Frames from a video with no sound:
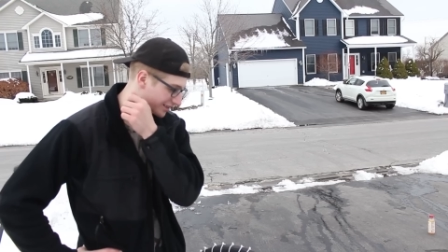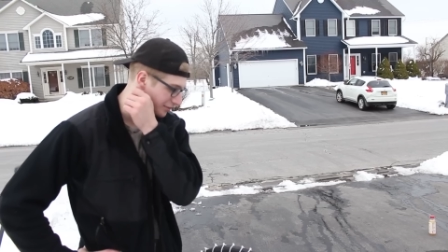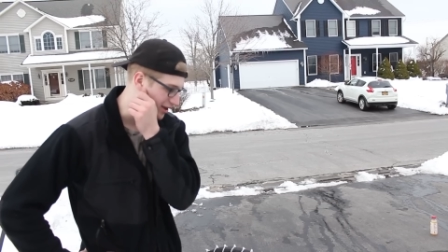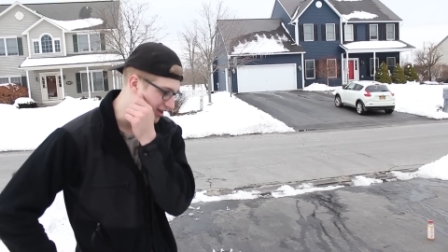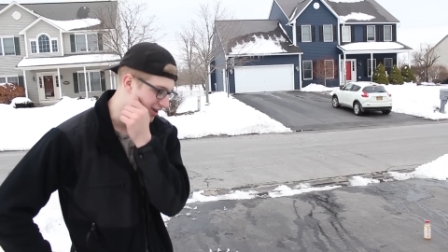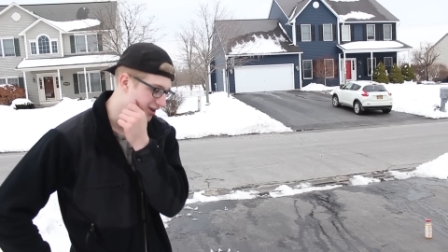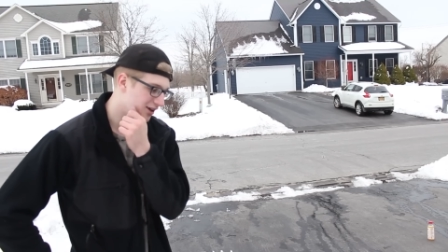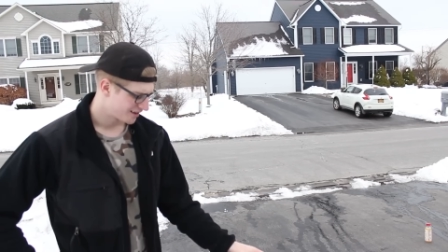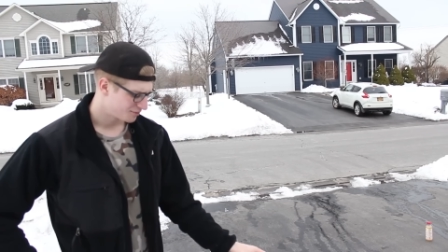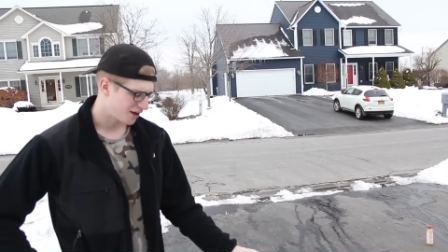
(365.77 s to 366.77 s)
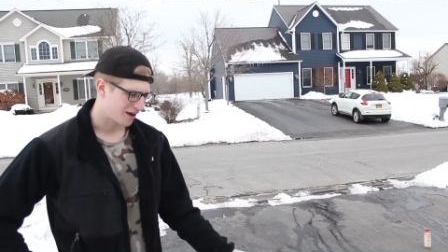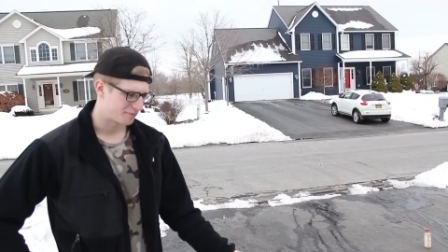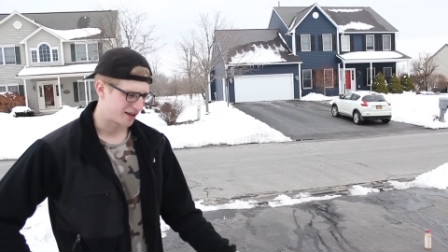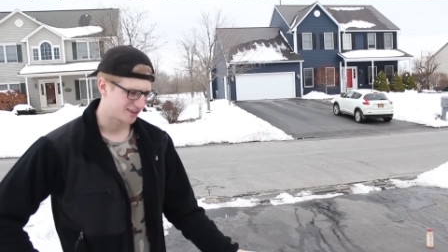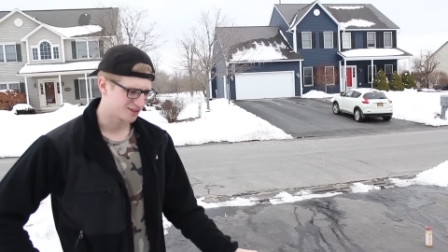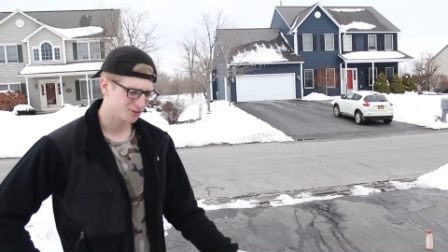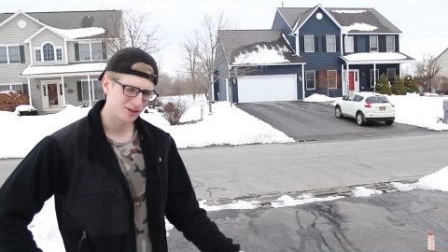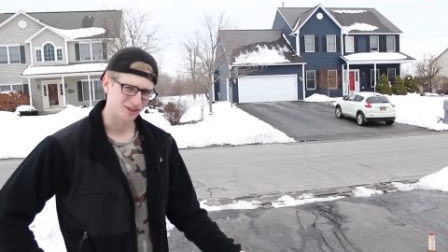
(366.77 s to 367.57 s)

in the making. I'll hop on this. What do you